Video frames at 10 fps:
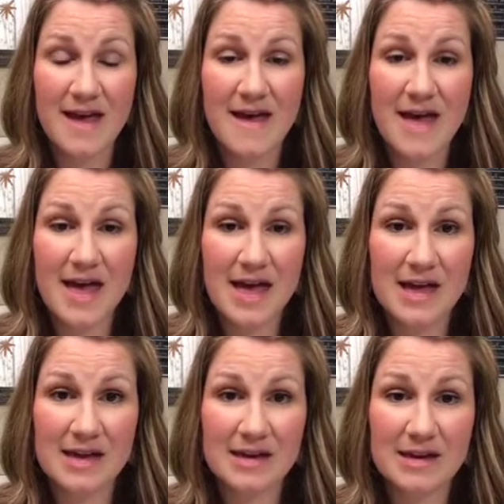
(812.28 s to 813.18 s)

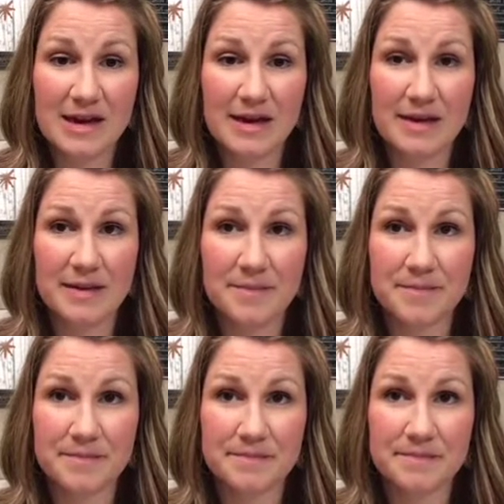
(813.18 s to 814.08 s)
And
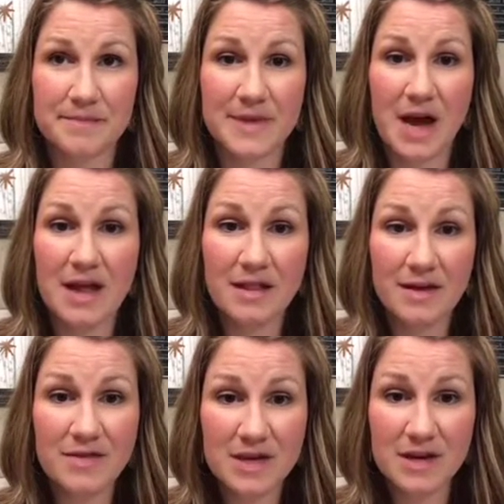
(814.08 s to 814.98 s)
I
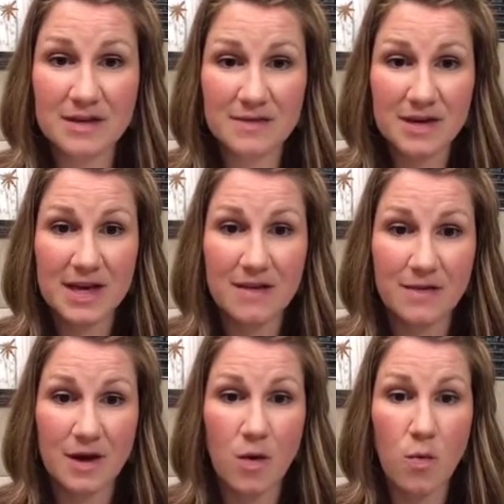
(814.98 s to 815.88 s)
love that Young Living gave
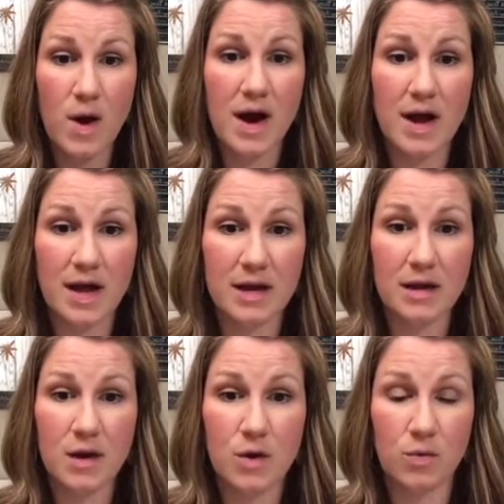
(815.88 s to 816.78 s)
like a wide
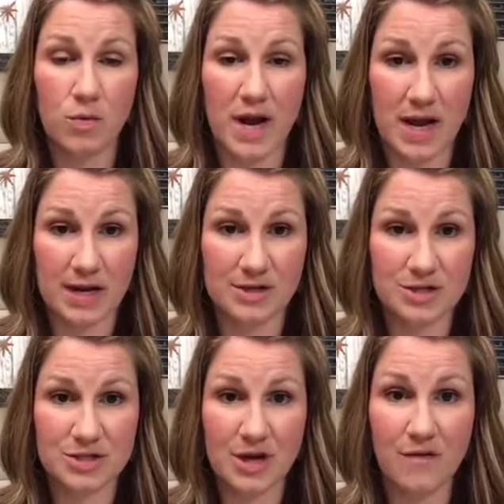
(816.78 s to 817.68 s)

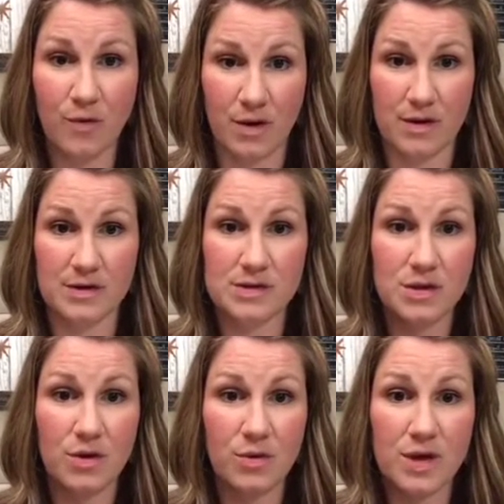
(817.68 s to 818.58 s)
range of oils.
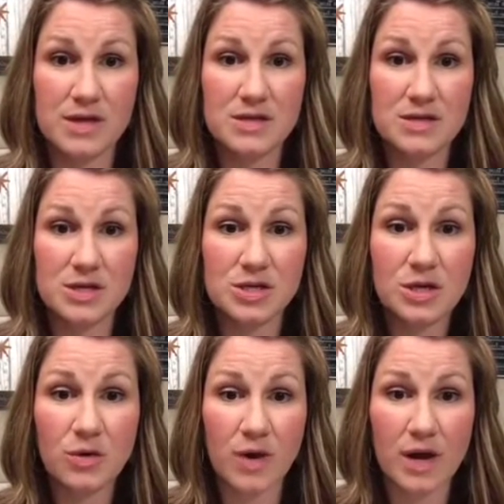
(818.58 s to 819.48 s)
So it's such a
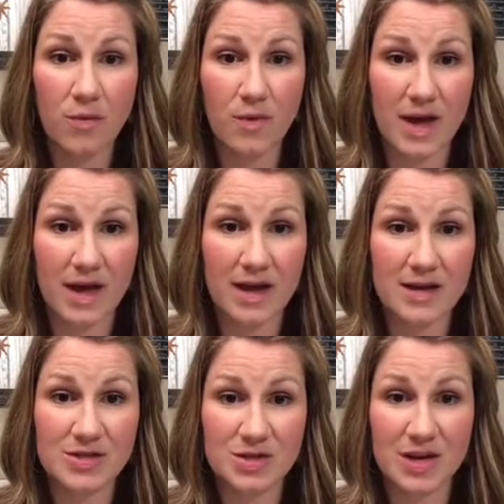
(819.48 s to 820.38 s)
great way
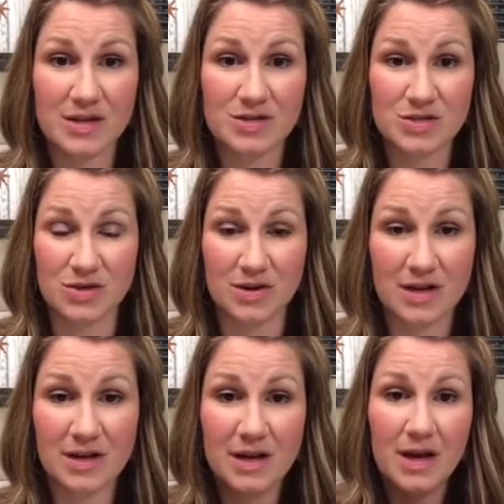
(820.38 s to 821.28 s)
to get started.